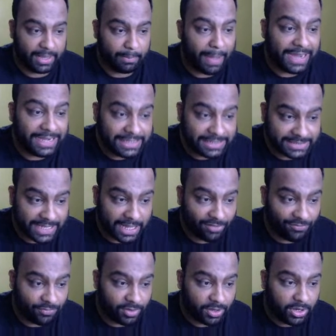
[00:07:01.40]
by
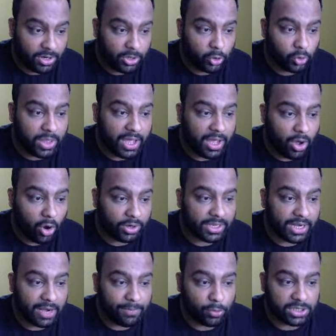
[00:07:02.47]
itself to the
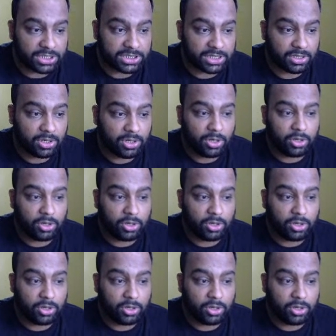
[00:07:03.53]
original position.